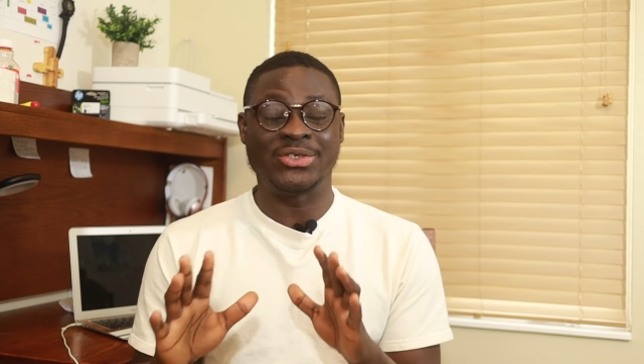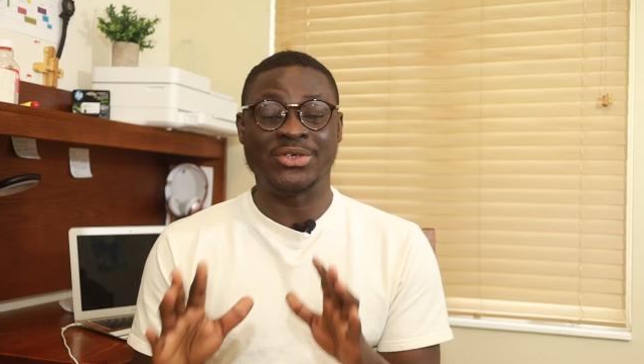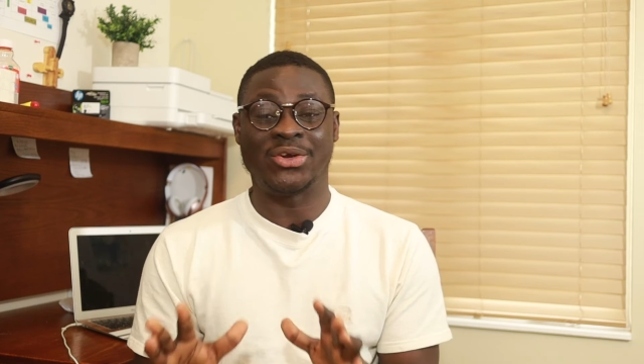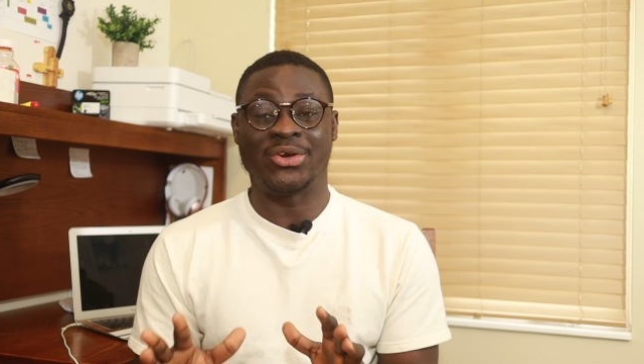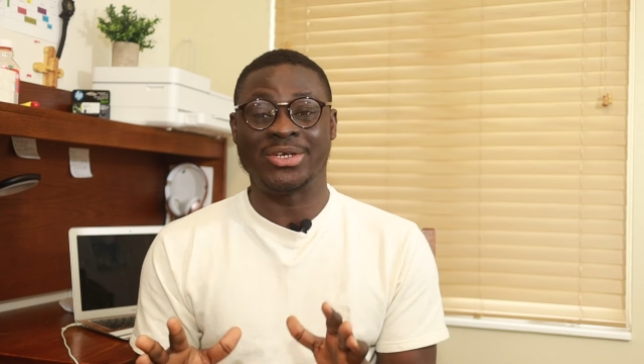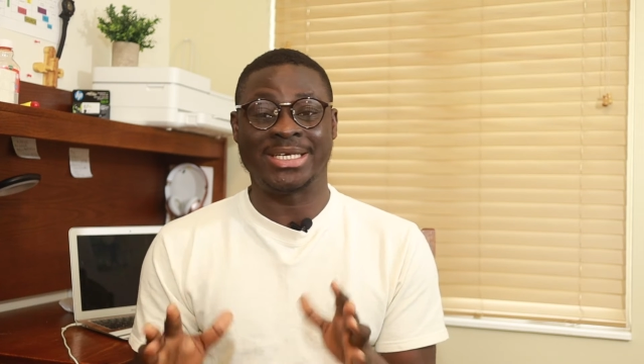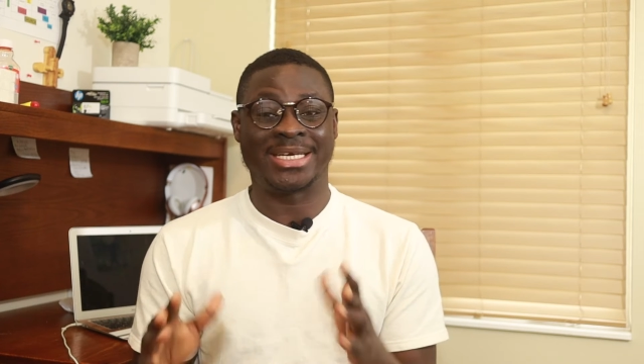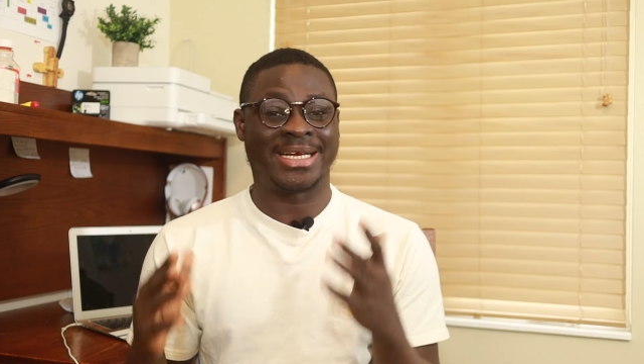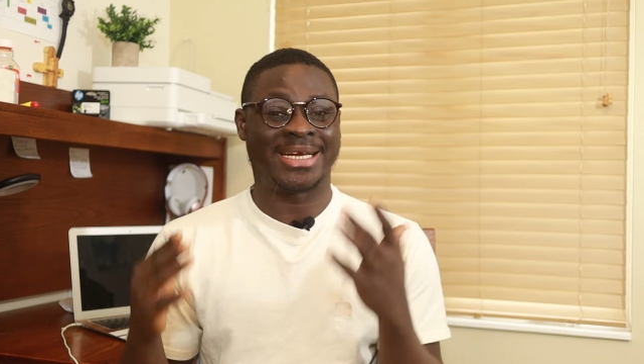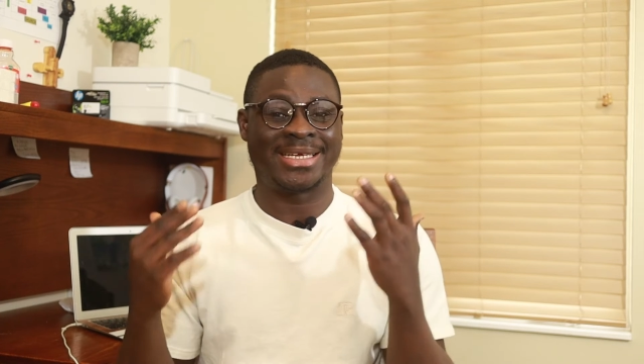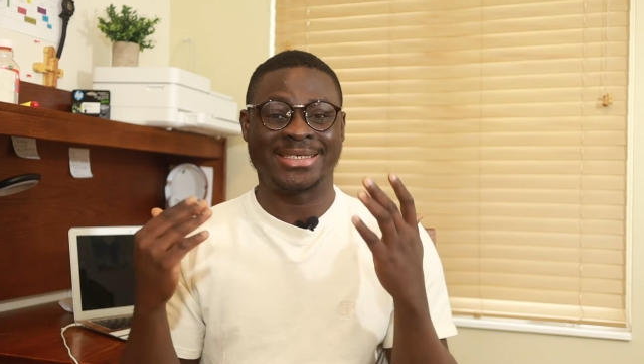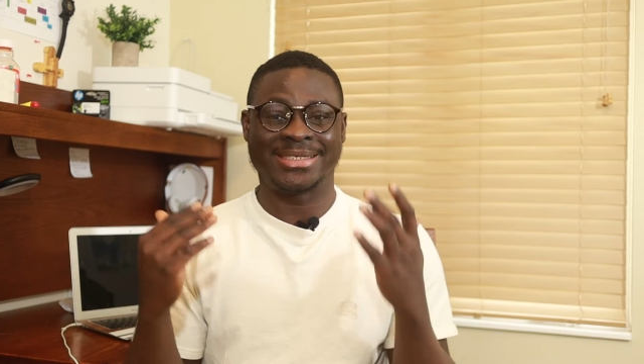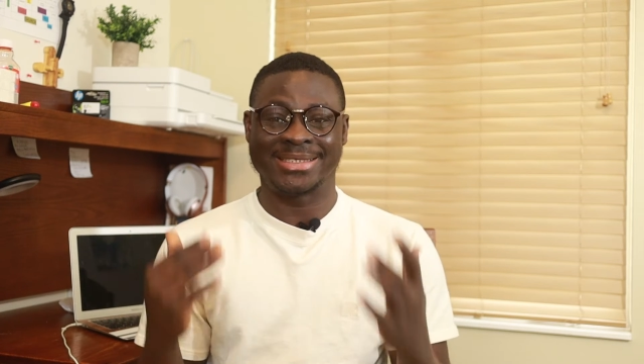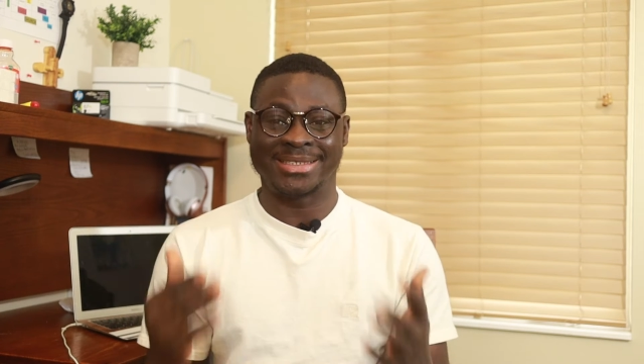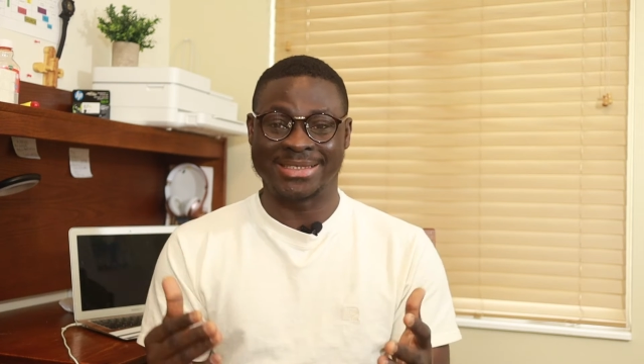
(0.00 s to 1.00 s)

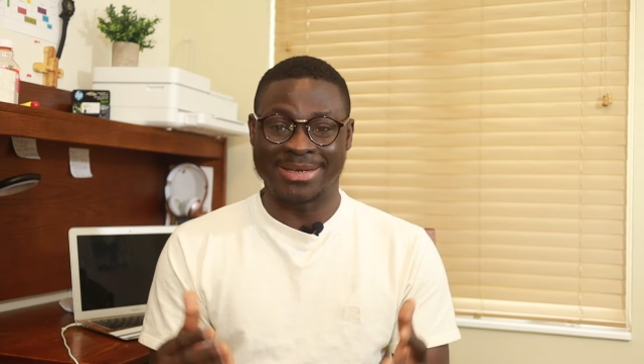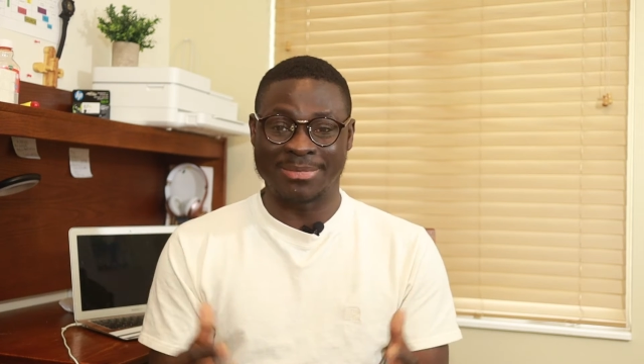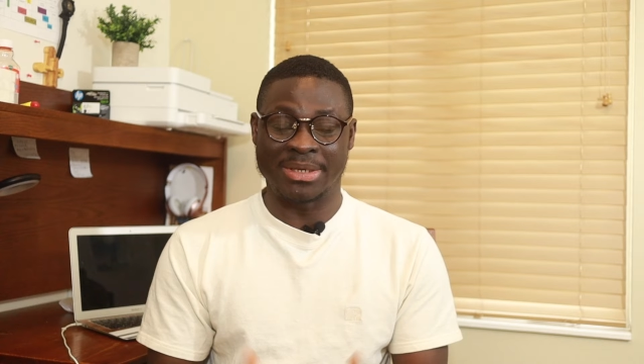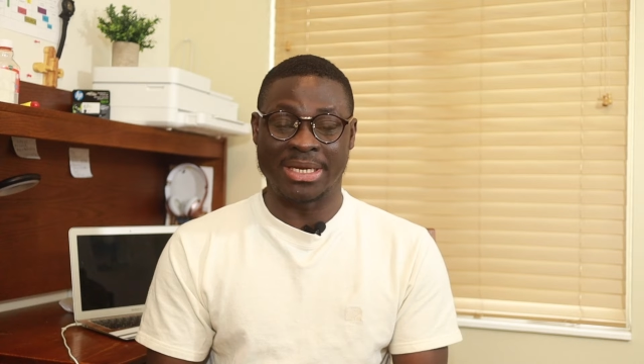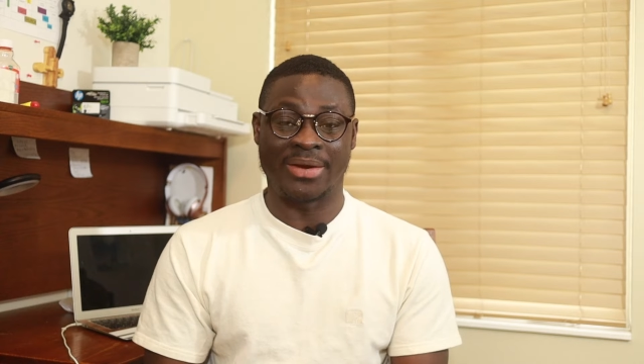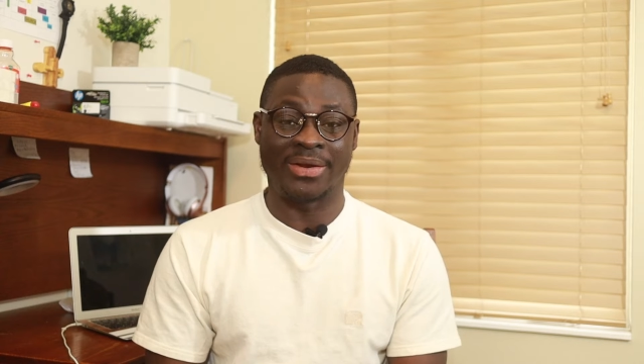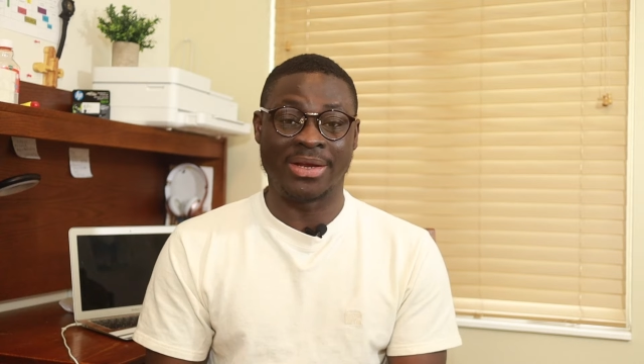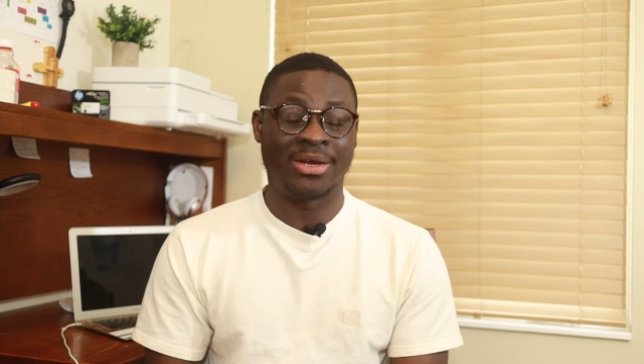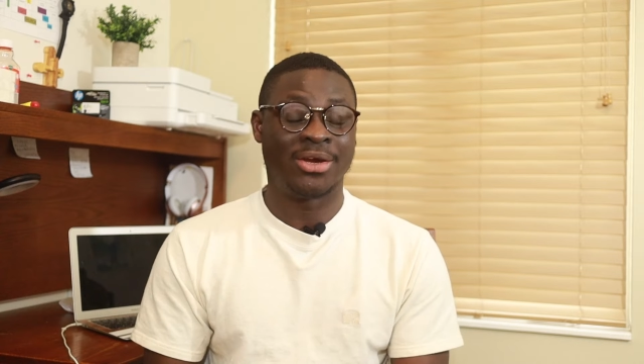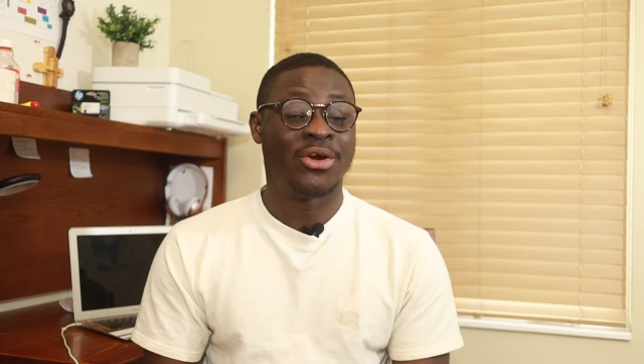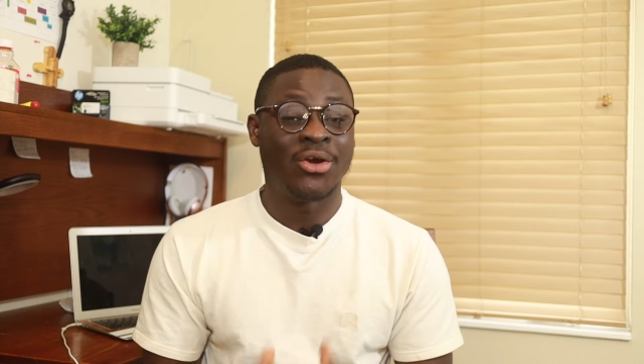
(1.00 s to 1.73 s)
Theological Seminary.